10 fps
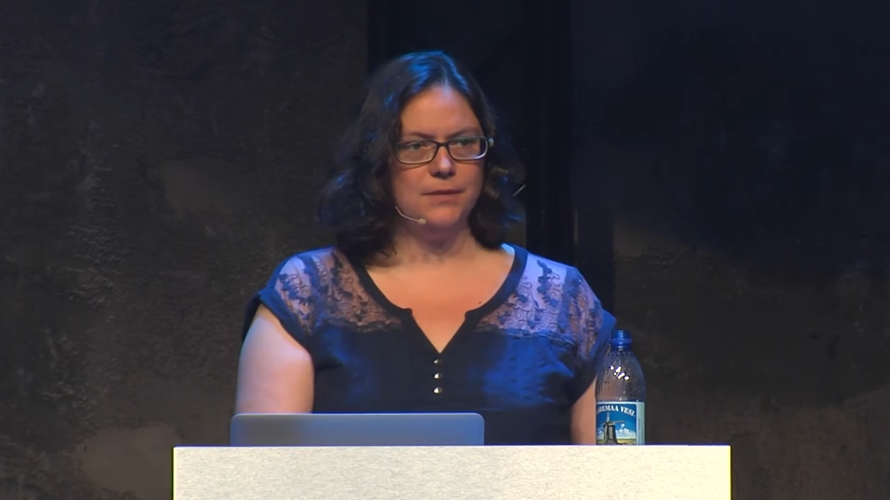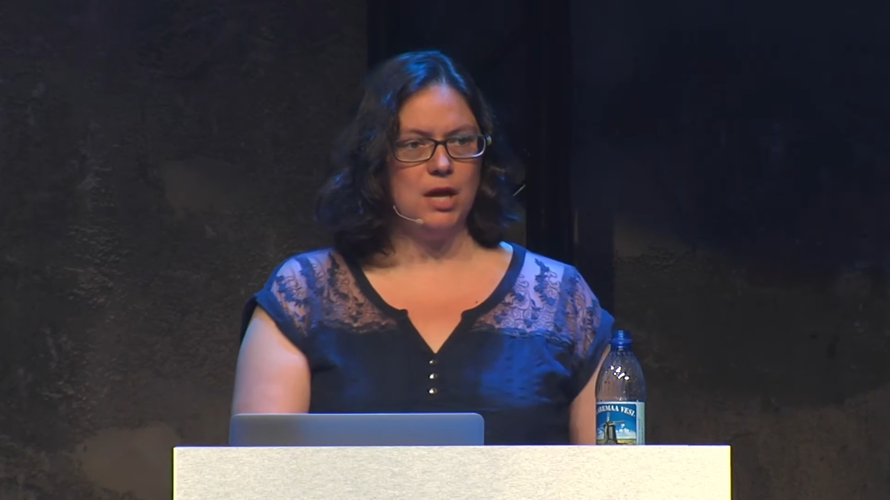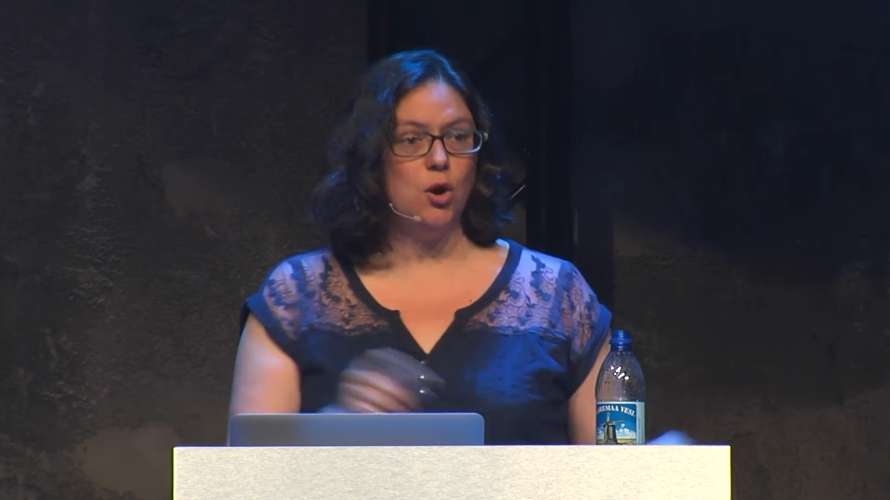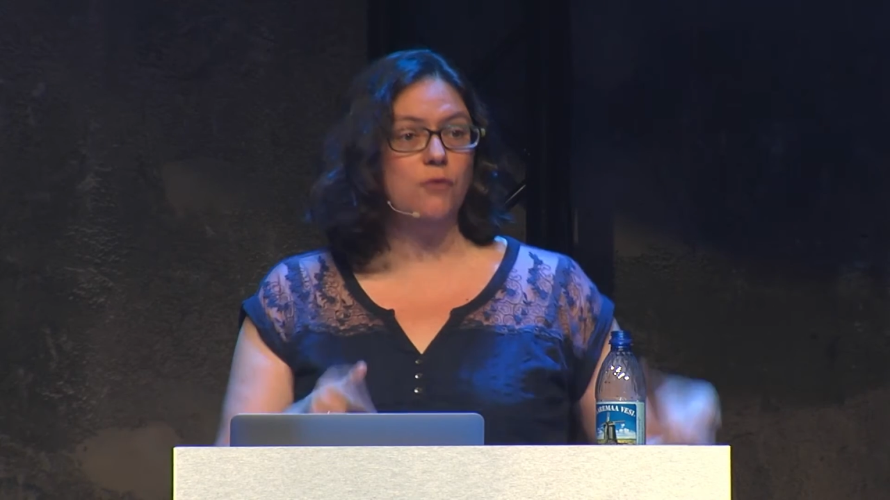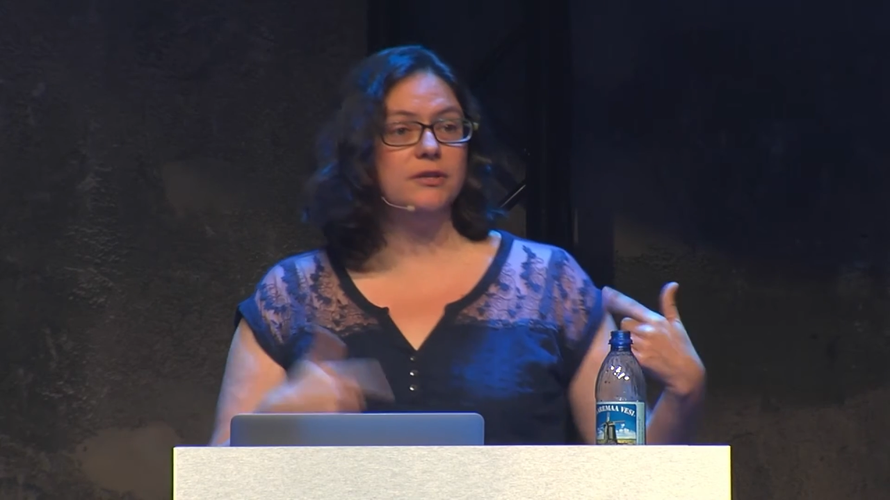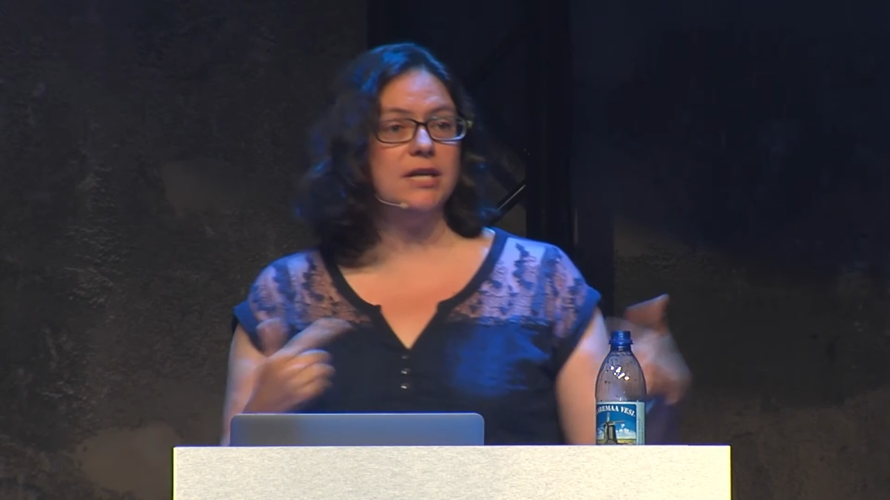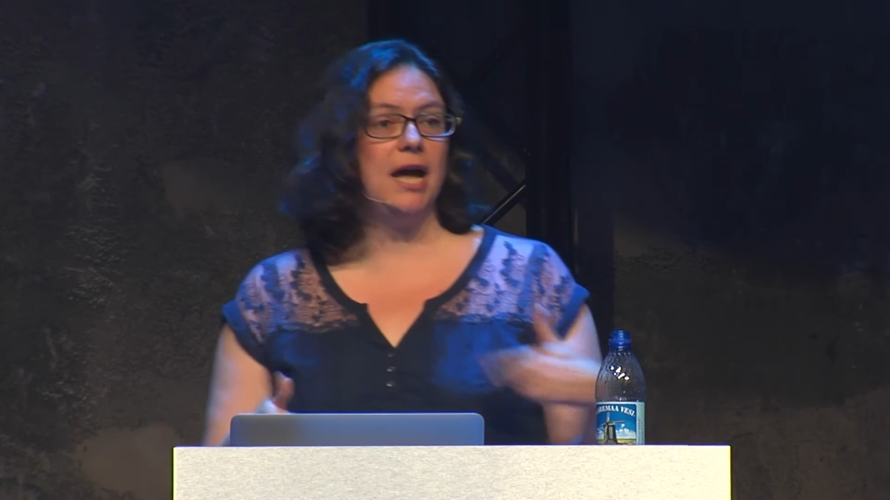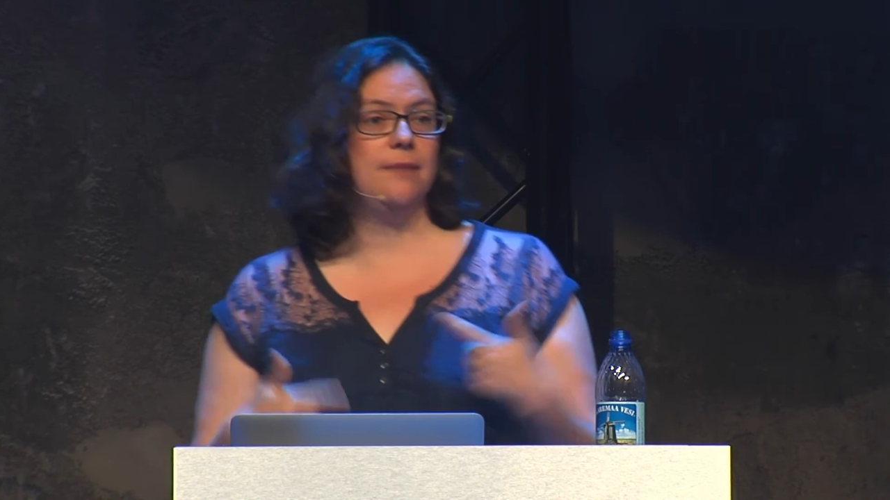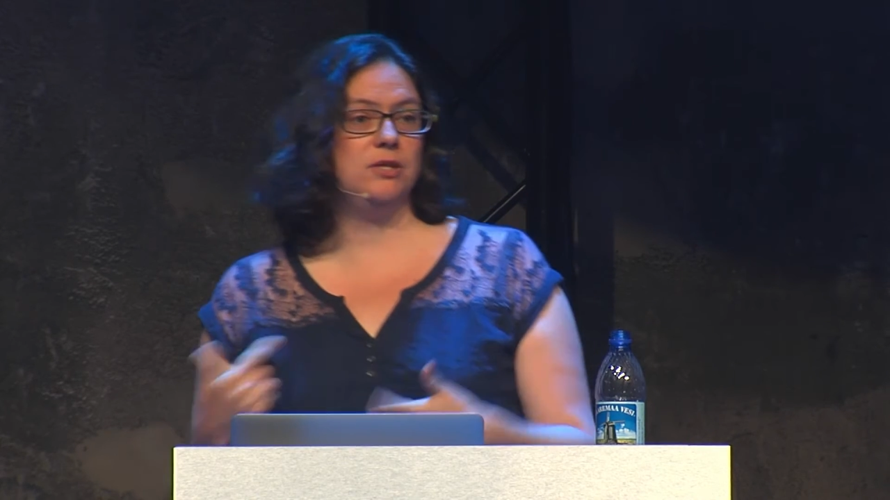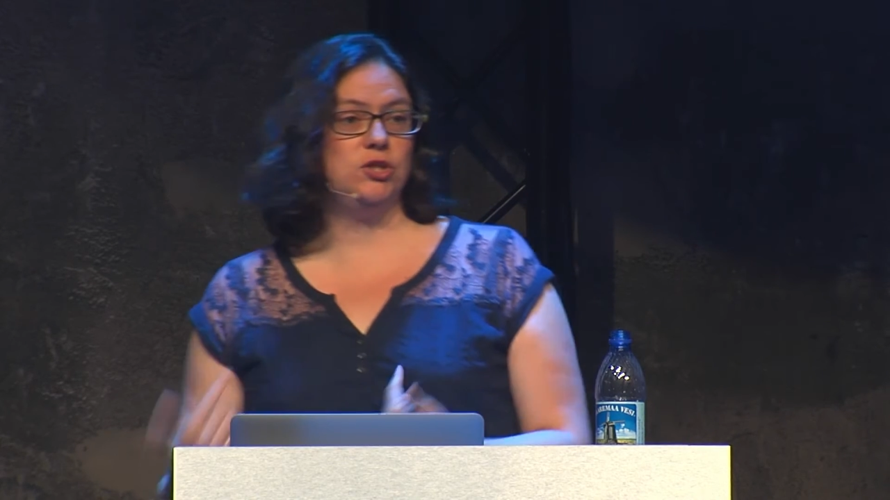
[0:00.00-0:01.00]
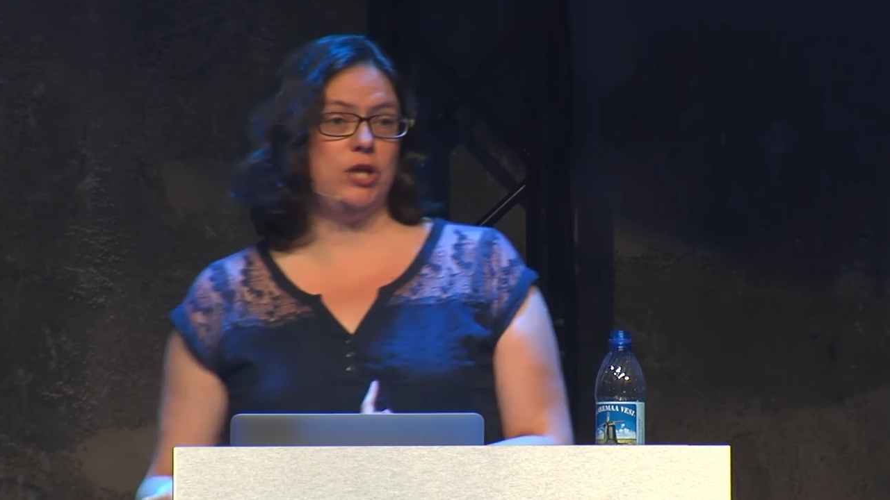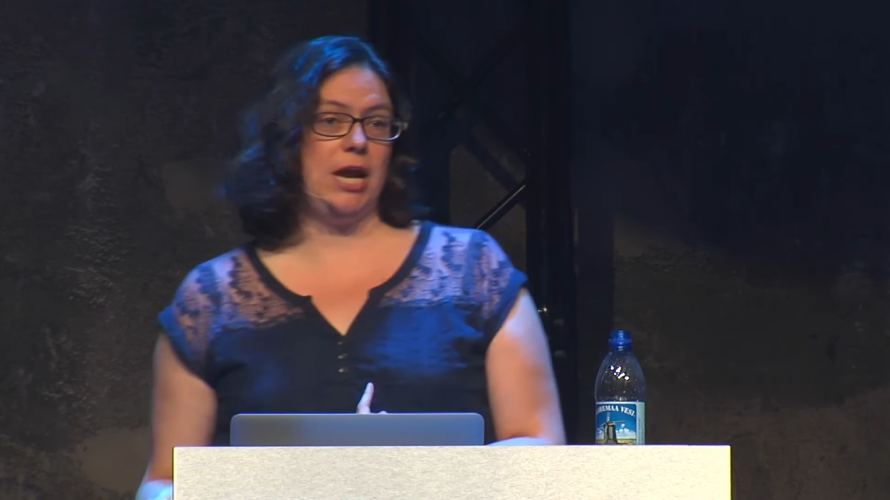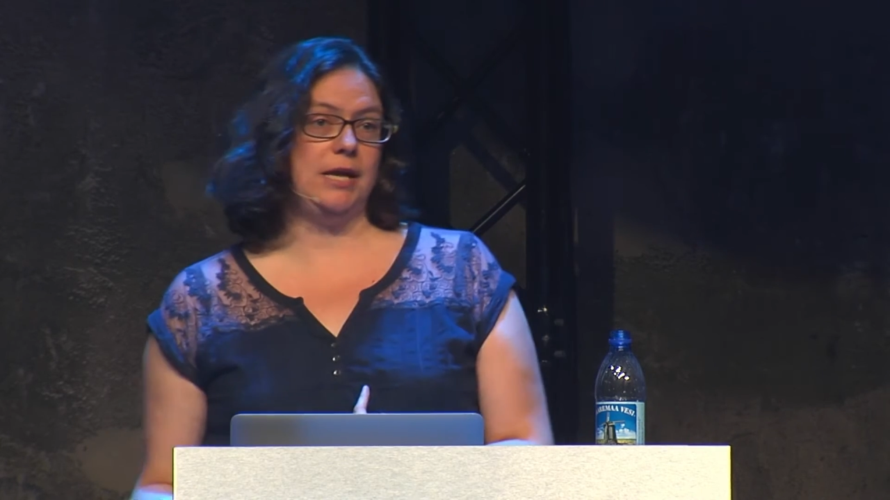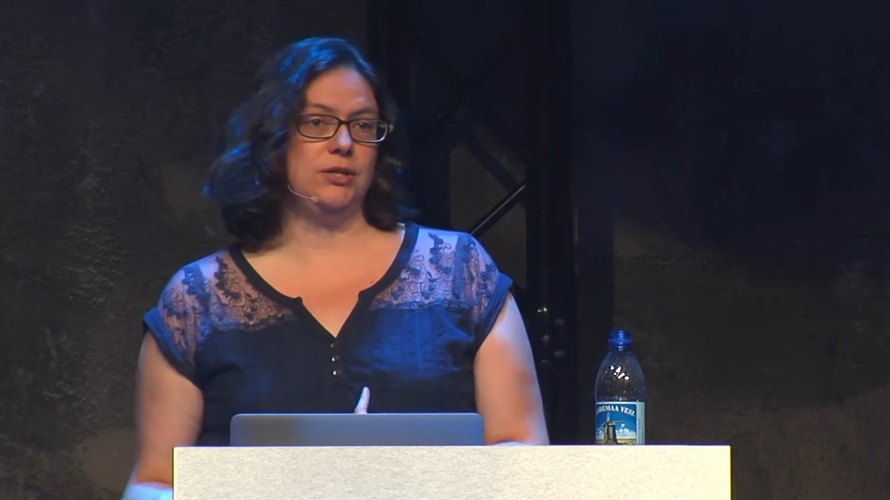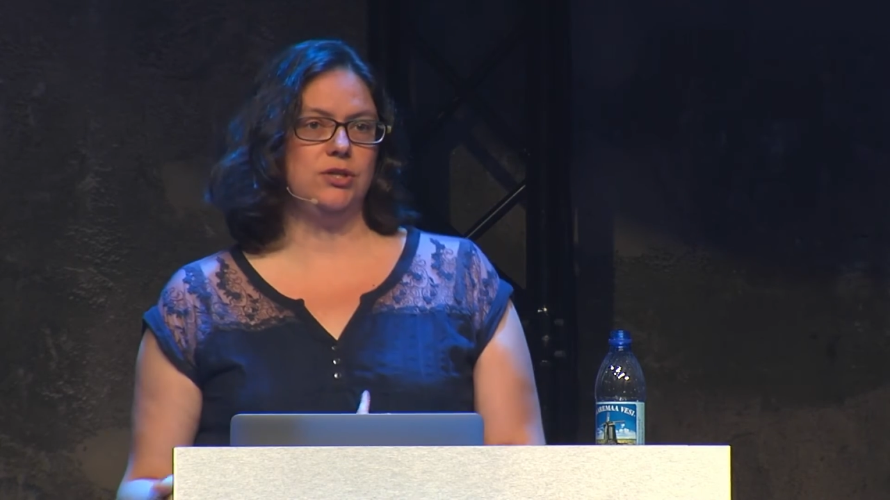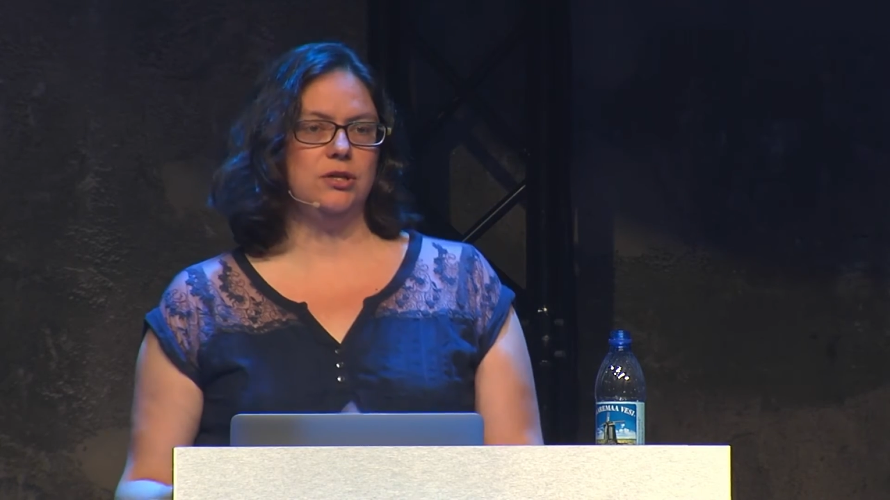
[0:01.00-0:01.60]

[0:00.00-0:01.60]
And over time, this changed.